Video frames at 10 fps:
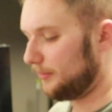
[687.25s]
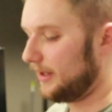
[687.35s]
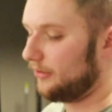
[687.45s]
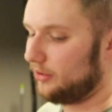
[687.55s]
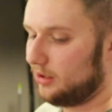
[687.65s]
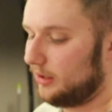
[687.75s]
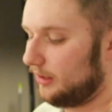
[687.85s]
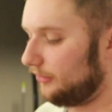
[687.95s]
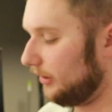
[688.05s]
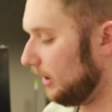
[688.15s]
as long
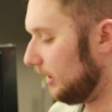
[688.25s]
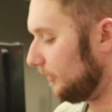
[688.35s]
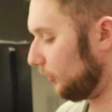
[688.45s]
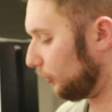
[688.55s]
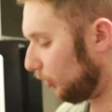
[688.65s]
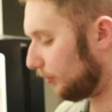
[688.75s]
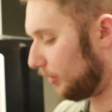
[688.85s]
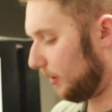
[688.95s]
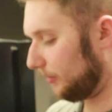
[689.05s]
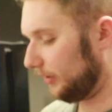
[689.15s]
as they're stored
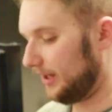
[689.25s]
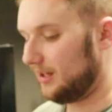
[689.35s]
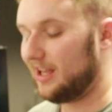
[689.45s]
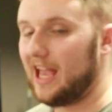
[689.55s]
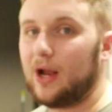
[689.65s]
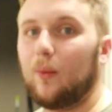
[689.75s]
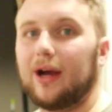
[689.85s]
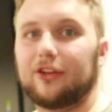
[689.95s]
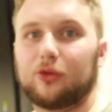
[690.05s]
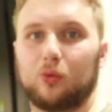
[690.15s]
properly, egg
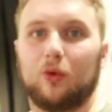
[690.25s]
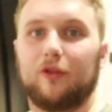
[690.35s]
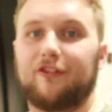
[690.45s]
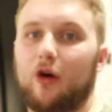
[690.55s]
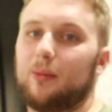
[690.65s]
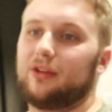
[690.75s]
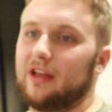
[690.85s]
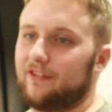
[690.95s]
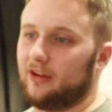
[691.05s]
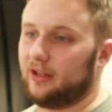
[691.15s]
whites will foam
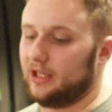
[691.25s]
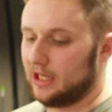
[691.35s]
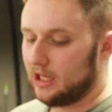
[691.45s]
indefinitely.